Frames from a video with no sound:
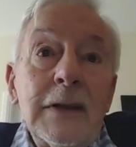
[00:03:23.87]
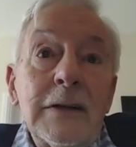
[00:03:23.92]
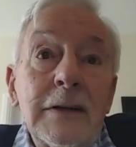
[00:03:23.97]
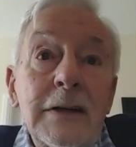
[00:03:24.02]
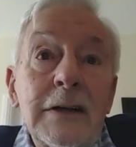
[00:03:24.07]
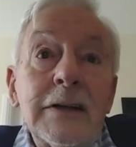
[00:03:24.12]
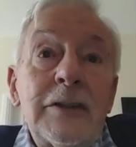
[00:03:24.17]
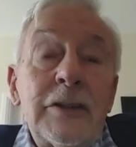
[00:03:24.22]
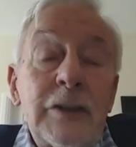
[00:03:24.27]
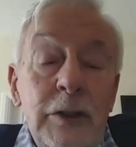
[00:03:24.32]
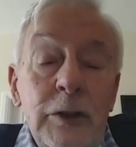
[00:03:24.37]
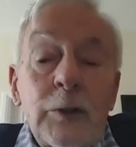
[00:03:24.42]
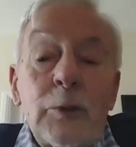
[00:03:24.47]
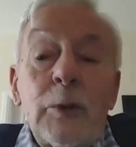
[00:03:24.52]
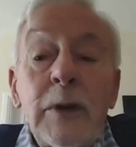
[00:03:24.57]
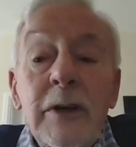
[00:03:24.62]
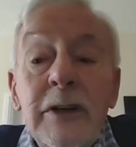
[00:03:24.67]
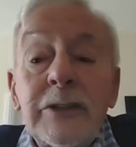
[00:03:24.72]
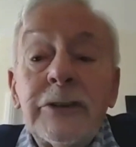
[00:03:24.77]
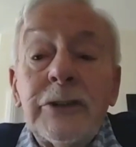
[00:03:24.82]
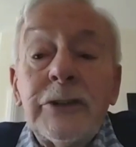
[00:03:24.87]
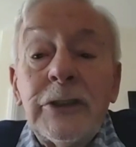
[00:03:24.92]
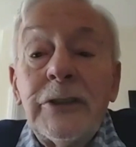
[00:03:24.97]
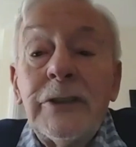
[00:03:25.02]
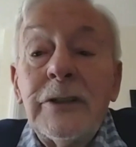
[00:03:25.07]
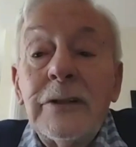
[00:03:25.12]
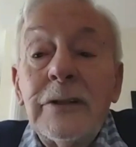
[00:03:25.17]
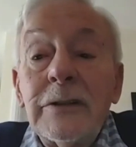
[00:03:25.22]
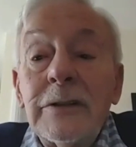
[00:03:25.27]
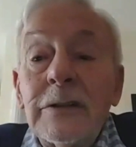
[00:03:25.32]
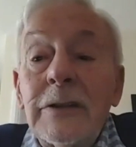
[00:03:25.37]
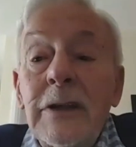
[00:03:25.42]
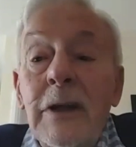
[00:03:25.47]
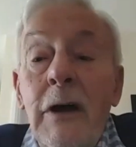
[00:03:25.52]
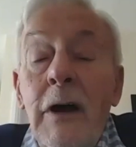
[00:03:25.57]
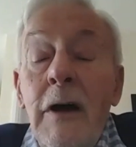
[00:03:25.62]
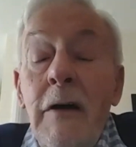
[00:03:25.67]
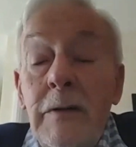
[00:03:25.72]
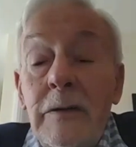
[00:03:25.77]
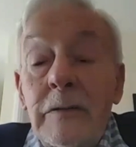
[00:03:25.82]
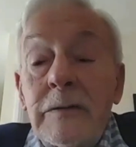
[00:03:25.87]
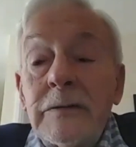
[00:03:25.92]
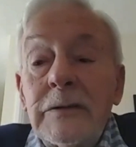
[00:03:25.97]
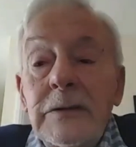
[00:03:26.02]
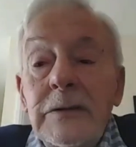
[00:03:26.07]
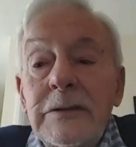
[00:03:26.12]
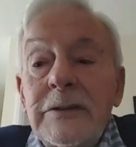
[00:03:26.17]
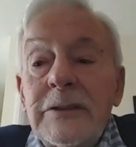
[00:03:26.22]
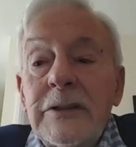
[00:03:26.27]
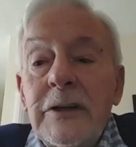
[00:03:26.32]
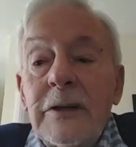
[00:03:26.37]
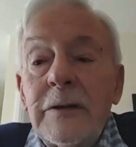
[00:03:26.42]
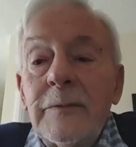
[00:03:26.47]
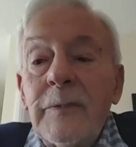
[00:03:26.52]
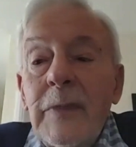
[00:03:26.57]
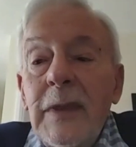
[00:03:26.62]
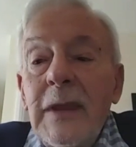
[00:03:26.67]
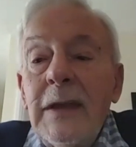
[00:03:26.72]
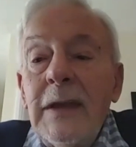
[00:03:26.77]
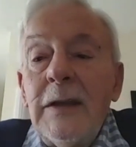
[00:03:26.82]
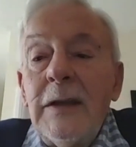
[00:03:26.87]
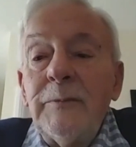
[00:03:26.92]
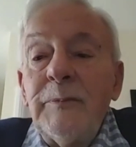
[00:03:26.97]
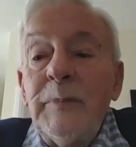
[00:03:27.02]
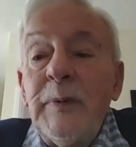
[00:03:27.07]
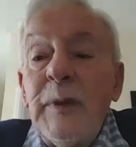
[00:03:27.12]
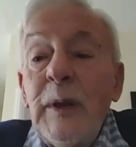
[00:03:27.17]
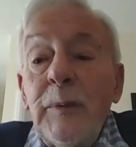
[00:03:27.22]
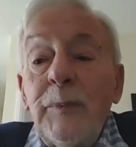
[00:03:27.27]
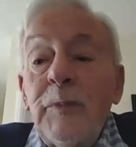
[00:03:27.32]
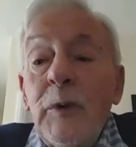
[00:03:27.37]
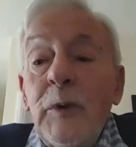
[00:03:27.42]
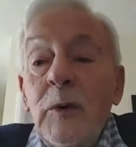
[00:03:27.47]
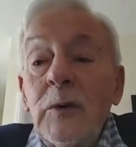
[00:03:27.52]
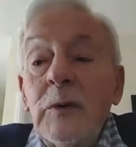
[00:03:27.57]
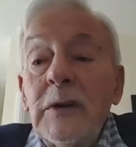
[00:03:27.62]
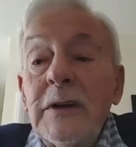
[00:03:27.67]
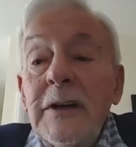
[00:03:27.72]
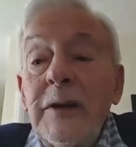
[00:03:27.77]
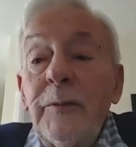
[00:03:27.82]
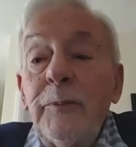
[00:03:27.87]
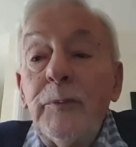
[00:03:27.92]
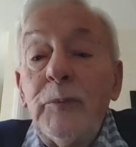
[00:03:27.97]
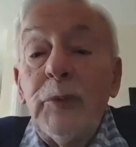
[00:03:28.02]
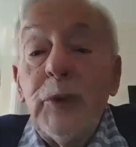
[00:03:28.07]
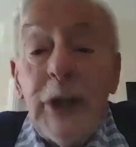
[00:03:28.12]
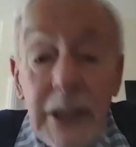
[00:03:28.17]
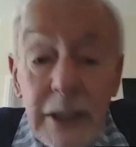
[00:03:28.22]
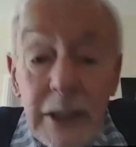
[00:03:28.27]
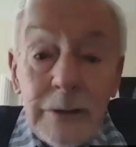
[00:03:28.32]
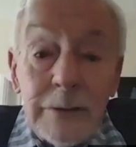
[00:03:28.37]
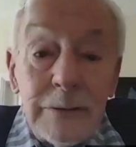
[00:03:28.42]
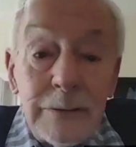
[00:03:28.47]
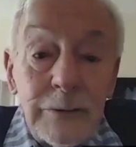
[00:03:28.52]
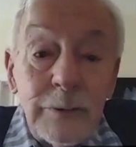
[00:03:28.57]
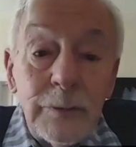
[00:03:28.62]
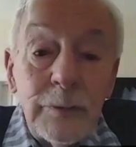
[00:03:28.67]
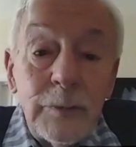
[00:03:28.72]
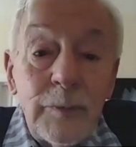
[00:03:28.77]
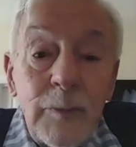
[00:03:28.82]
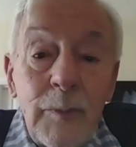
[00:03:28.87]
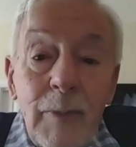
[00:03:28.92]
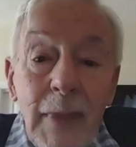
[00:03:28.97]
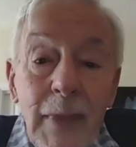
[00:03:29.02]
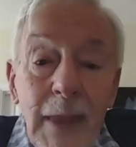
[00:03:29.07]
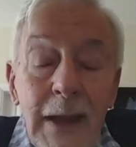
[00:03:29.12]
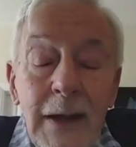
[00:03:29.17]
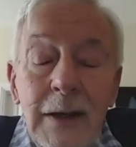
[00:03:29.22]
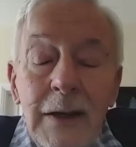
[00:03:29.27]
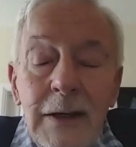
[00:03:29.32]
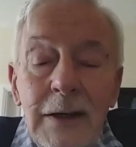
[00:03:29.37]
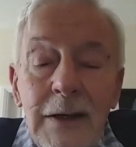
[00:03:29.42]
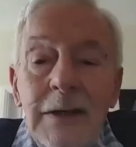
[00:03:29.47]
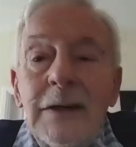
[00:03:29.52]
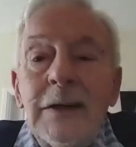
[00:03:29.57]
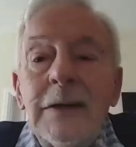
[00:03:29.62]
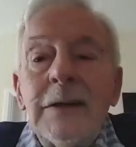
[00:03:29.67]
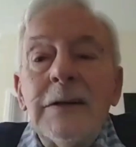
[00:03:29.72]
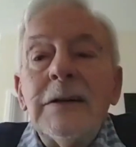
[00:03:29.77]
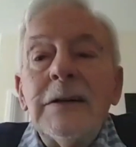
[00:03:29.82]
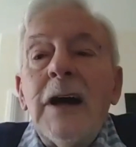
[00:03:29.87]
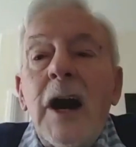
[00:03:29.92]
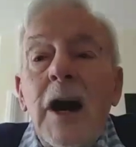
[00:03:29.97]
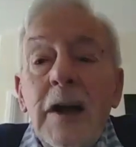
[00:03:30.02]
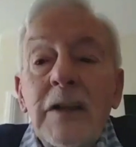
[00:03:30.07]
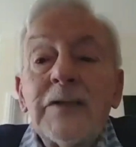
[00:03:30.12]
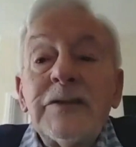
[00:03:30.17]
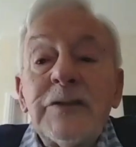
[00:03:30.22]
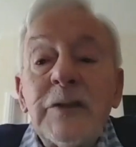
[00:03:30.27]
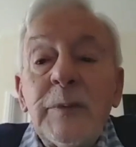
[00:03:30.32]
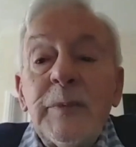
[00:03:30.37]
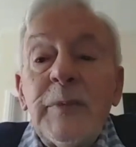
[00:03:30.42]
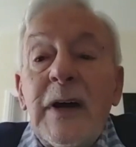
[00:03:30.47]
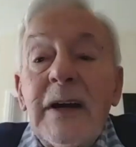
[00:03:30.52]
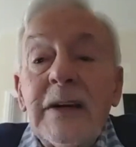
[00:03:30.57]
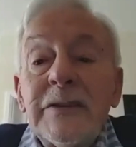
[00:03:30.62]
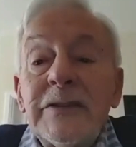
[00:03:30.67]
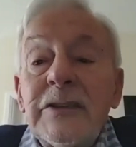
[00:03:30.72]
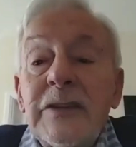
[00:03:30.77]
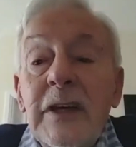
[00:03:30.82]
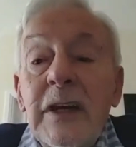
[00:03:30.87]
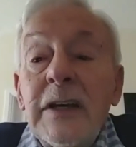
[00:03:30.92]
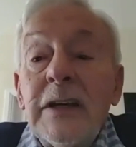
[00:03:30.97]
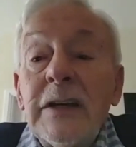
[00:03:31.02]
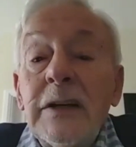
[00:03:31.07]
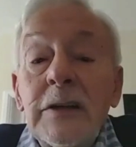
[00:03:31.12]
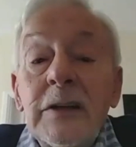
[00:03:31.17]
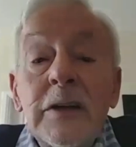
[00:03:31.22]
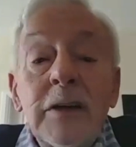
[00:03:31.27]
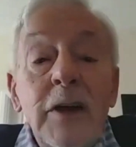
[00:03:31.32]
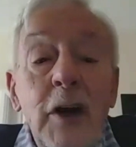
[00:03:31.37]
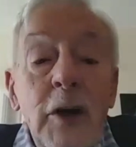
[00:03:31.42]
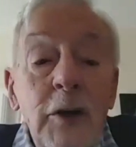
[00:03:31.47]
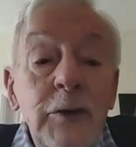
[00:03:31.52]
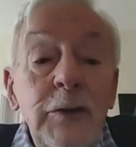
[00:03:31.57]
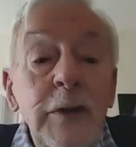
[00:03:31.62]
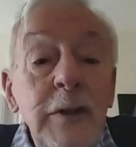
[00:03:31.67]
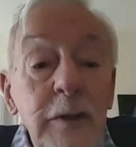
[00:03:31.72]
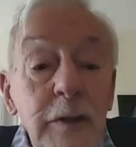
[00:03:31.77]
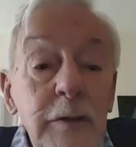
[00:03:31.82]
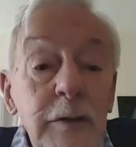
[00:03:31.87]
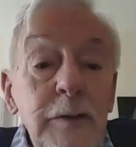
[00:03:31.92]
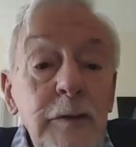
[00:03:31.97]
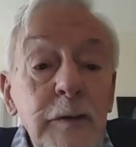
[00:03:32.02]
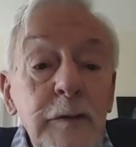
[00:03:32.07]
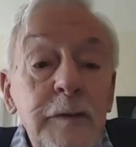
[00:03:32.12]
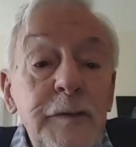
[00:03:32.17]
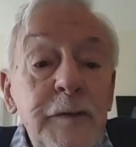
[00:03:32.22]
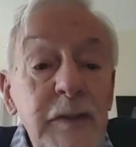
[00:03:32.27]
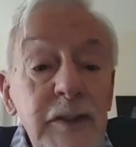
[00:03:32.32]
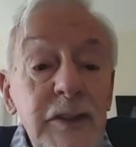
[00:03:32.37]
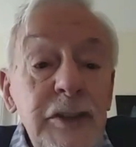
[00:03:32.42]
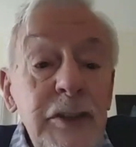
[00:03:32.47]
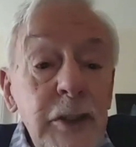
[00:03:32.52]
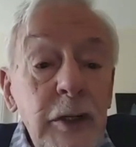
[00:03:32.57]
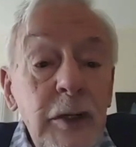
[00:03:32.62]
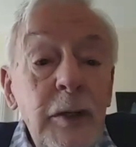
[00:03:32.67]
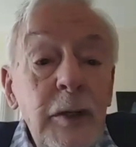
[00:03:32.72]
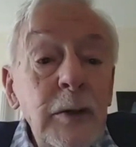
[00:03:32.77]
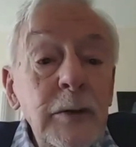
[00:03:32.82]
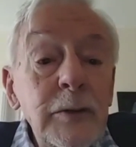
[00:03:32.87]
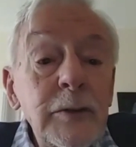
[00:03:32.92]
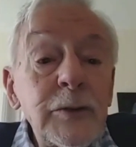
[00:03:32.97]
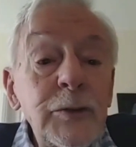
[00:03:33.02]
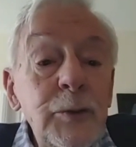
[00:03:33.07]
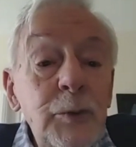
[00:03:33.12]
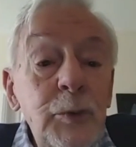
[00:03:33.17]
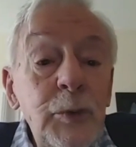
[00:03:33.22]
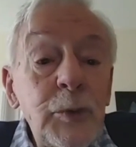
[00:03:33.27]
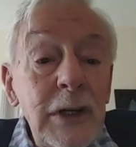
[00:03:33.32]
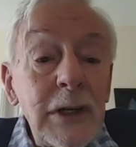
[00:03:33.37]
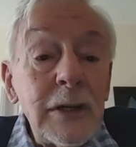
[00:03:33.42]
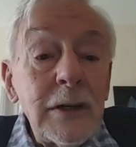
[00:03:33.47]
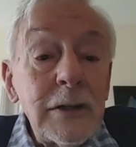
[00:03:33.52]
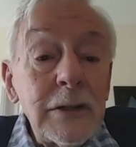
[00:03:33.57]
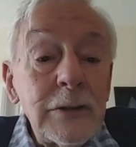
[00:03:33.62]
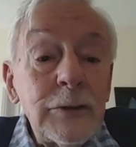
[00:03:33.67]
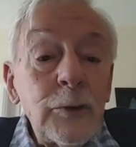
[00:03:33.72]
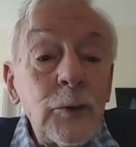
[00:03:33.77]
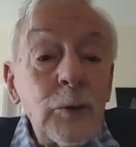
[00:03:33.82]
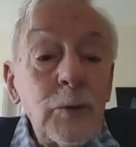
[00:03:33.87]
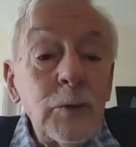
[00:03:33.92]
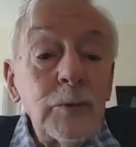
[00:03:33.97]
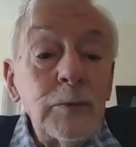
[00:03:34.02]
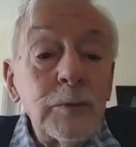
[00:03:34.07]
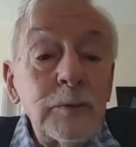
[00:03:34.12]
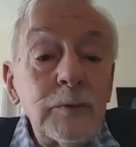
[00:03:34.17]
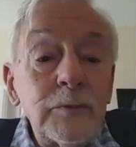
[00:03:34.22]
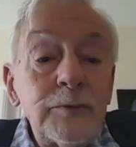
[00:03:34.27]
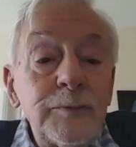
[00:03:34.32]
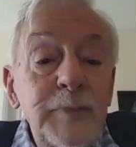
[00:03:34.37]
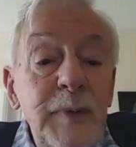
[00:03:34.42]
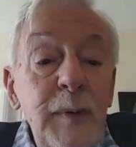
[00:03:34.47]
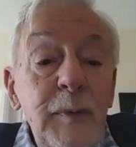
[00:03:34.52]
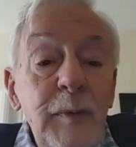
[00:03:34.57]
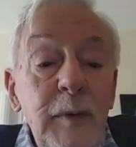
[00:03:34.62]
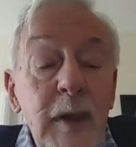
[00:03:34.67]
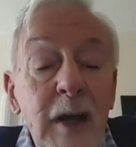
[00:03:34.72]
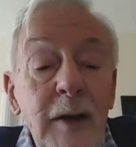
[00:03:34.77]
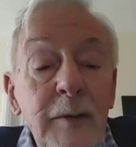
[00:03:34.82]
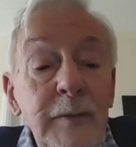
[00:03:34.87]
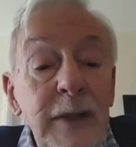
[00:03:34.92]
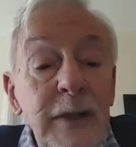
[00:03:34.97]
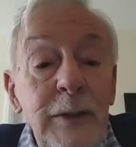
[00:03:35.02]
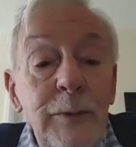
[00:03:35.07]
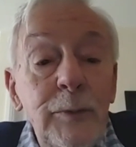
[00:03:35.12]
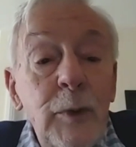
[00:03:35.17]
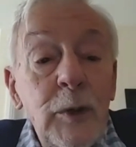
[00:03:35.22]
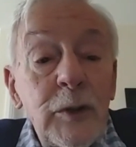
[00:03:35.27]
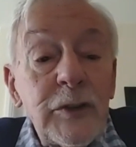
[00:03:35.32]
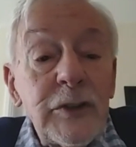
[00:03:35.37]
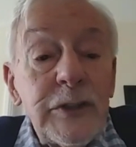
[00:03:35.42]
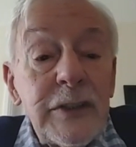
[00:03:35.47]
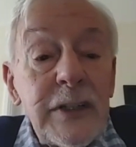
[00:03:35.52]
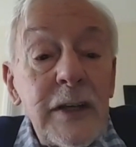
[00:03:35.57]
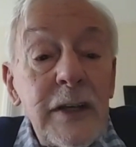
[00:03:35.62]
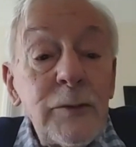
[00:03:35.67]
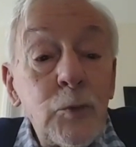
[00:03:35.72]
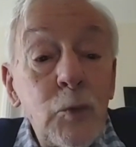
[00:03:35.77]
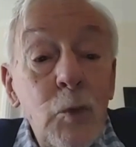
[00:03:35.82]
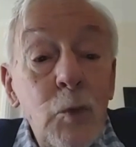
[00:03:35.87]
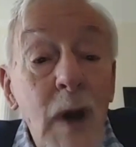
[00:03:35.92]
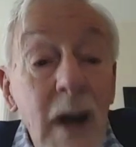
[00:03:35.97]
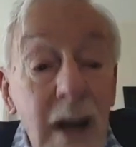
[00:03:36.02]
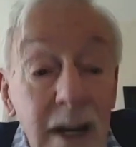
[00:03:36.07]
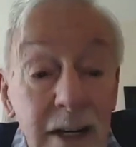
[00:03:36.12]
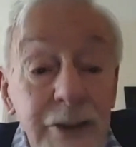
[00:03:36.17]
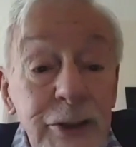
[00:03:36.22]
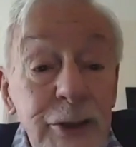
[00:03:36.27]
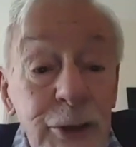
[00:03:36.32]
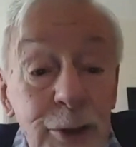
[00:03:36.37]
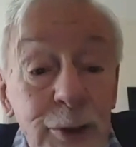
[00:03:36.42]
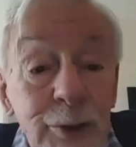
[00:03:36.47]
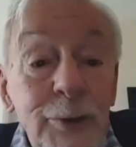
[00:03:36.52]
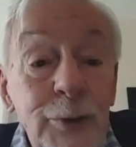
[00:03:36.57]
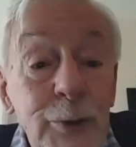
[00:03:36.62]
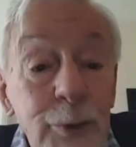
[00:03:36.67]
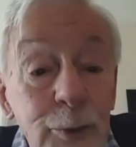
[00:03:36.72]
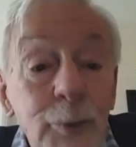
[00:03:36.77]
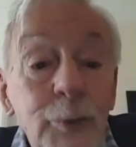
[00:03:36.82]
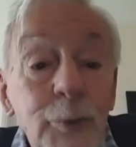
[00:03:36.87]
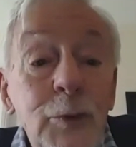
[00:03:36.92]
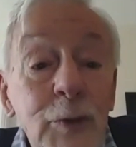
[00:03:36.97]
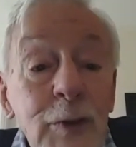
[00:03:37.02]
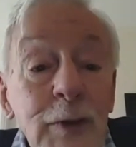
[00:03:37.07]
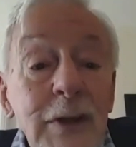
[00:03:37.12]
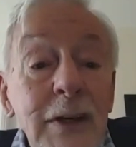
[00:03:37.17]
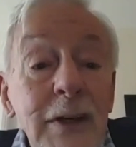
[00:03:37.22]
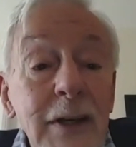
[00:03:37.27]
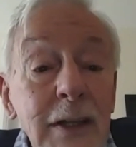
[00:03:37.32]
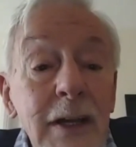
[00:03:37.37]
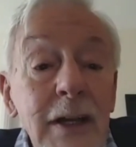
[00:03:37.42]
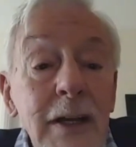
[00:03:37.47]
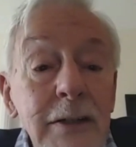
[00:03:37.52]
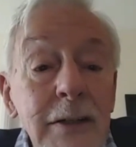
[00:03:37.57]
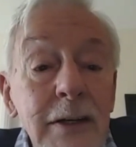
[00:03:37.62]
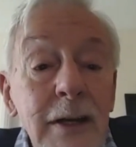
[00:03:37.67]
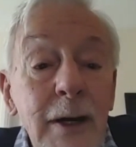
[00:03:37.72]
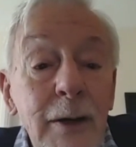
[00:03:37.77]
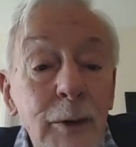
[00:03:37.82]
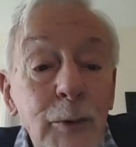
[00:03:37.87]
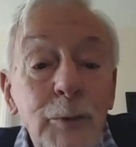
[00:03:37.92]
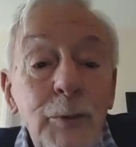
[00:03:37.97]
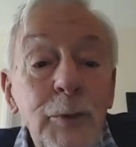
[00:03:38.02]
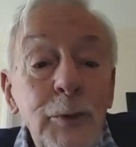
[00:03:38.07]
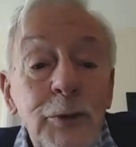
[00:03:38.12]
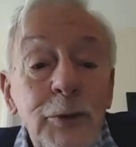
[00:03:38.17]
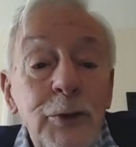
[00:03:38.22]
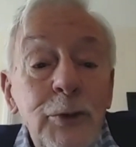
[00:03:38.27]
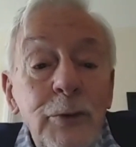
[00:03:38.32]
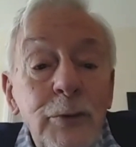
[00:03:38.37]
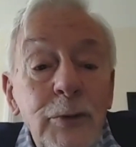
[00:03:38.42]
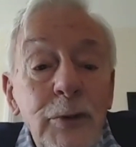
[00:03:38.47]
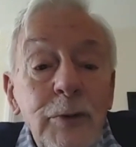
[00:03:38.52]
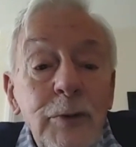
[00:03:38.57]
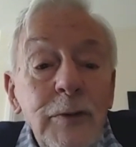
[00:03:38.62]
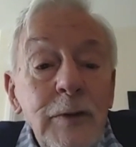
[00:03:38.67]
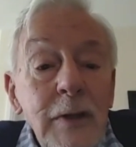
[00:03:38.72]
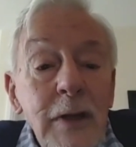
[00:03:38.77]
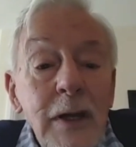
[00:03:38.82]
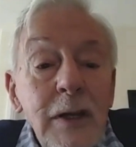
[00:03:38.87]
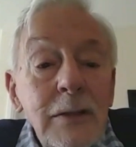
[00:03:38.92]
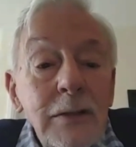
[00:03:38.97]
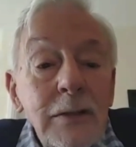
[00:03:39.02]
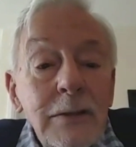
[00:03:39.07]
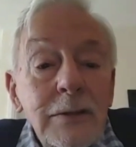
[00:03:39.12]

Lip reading: it's the question that people in Britain answer by saying only the physical is real at all. People like me want to say, why should you think that? How would you know that?